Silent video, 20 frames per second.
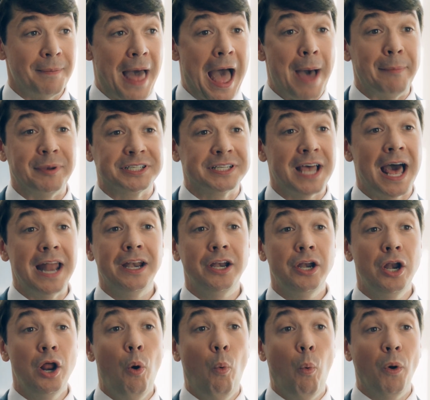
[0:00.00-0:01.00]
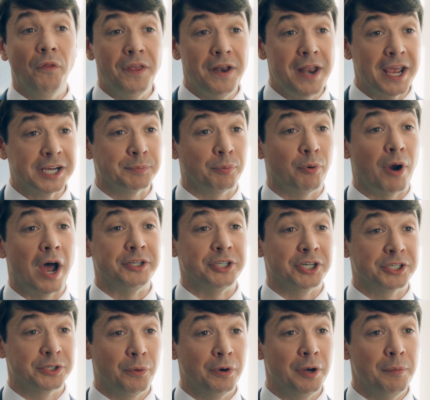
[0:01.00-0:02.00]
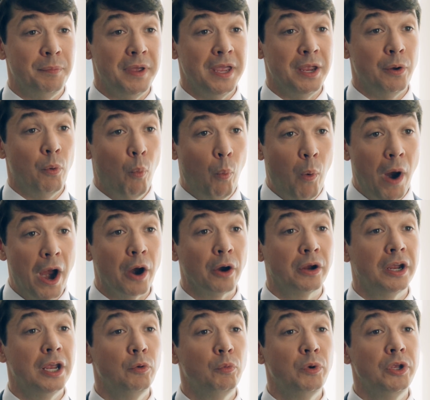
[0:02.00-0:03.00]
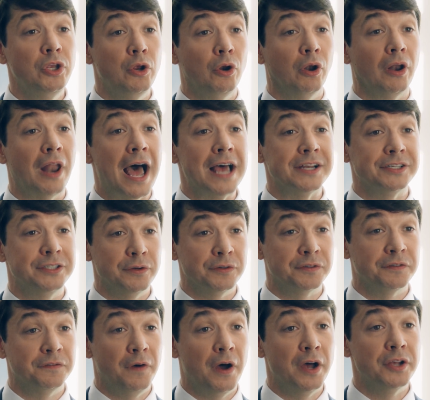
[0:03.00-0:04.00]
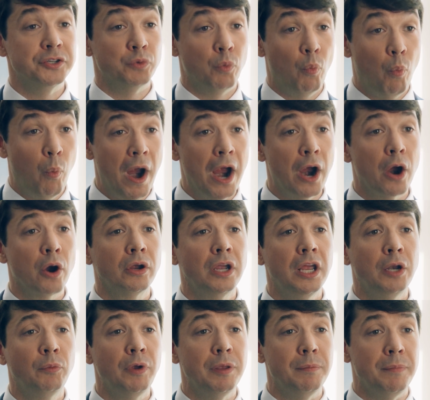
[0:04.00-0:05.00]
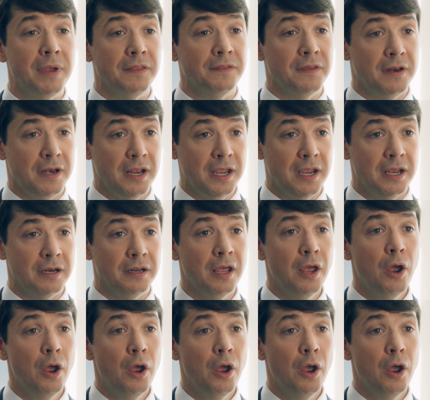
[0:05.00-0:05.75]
I'm excited to know what the next project's going to be. Where can we utilize those funds? Where can we meet the need?